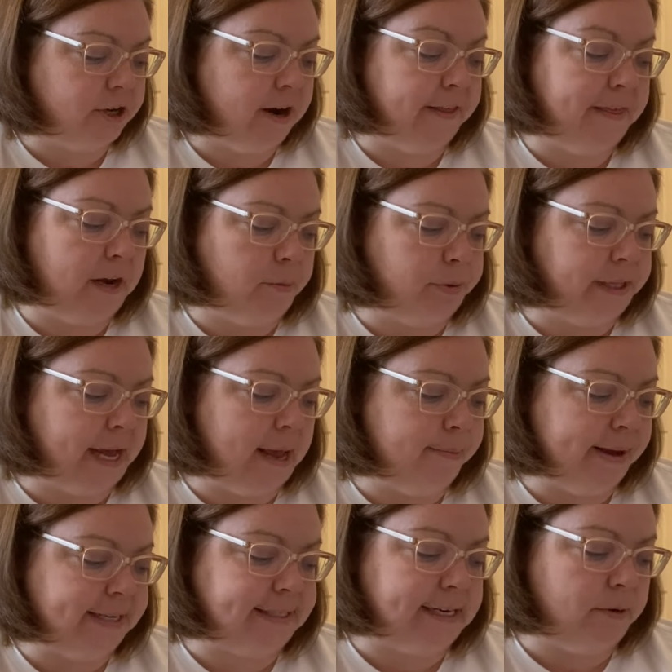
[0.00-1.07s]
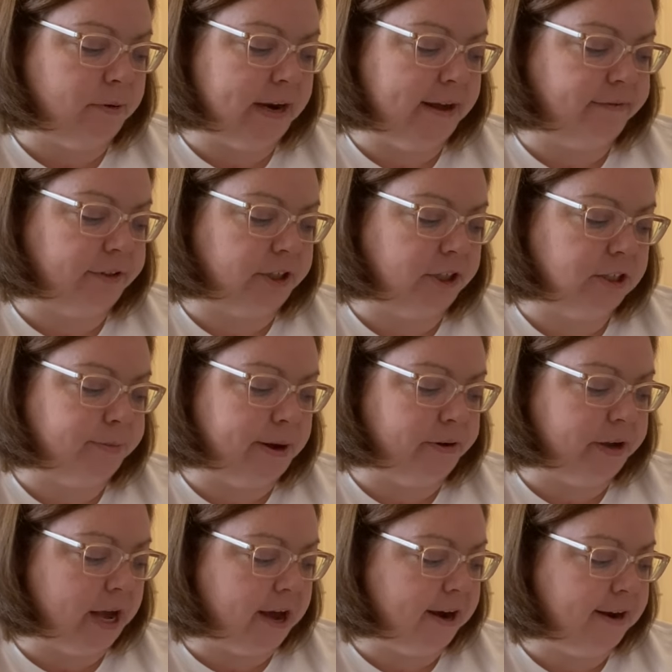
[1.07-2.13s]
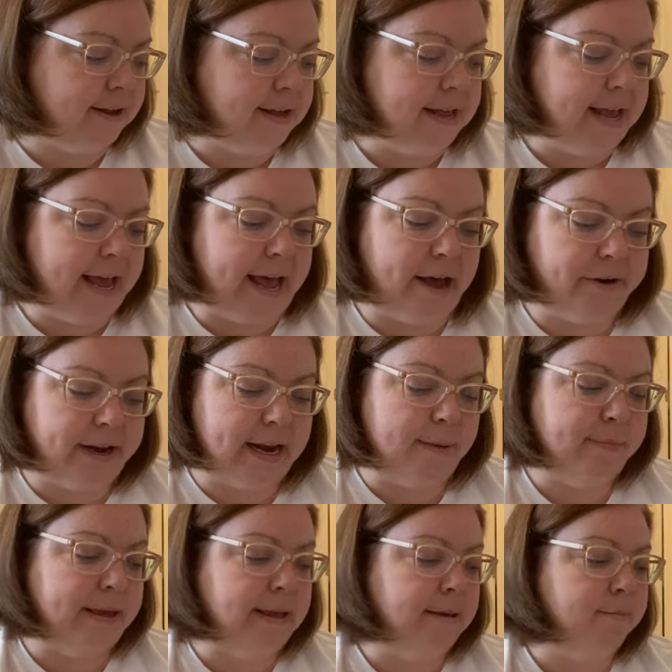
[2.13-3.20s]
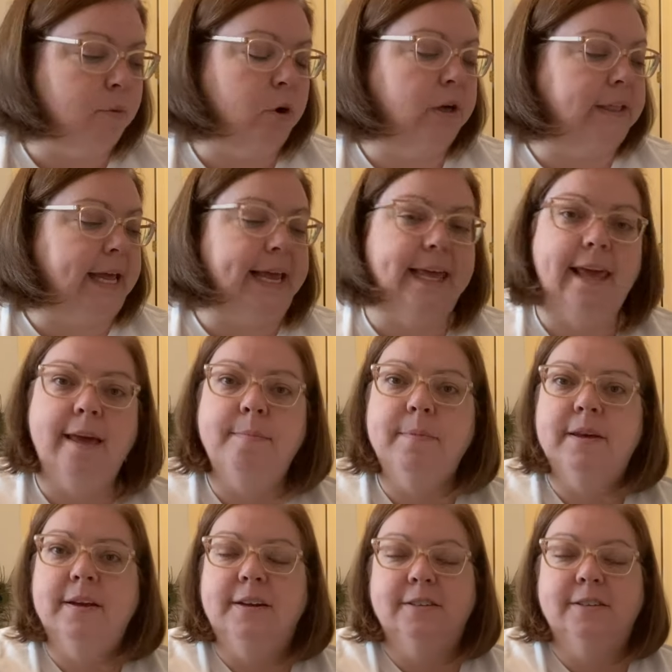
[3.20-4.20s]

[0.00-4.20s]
and then apply based on what I've learned about God. How can I be more like him?